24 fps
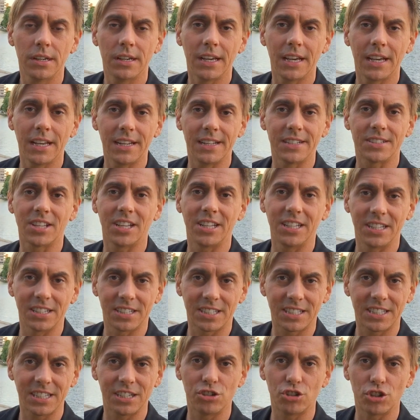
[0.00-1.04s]
It is a
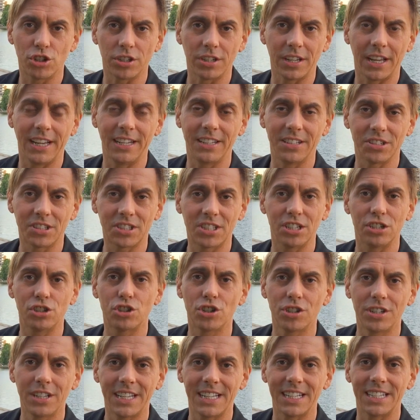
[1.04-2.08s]
decision. A
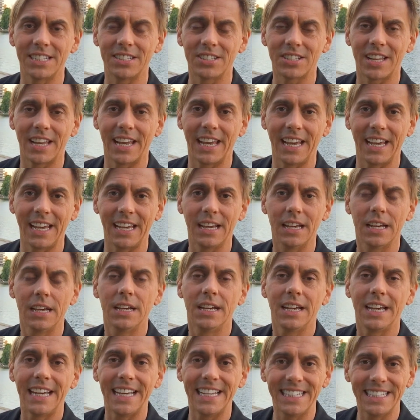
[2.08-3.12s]
decision is an
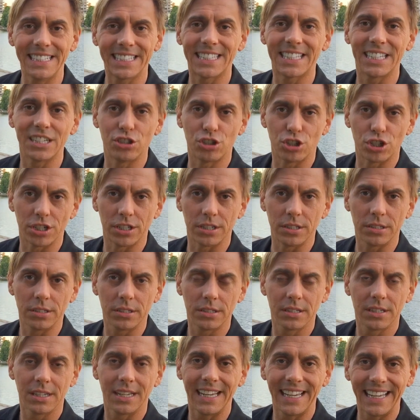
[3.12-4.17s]
incision
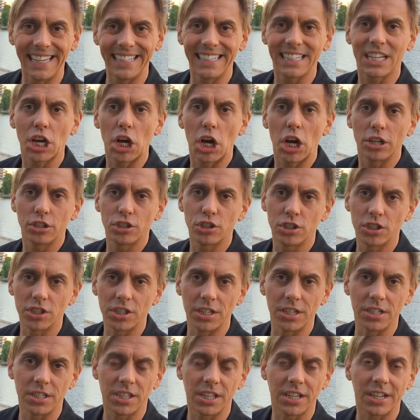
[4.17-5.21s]
in
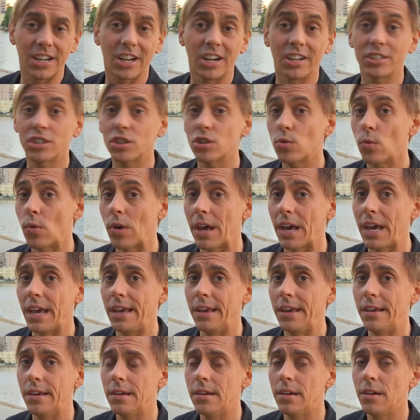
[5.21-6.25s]
consciousness that cuts
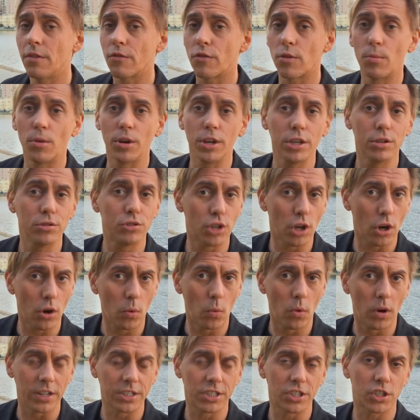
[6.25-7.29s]
away from what you don't
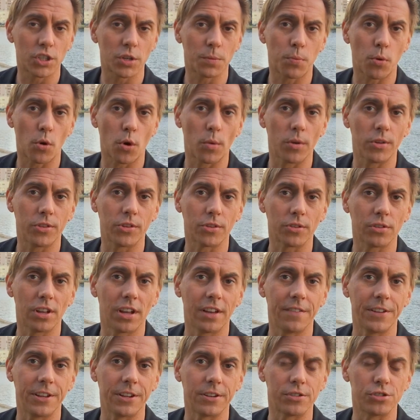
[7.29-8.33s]
want to support with your
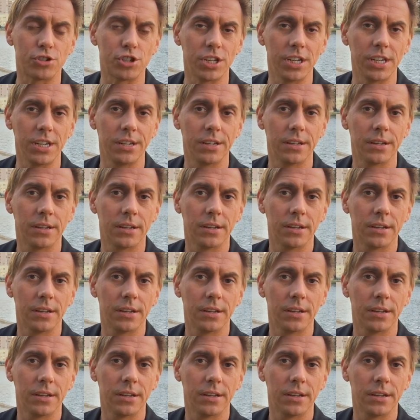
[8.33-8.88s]
love energy,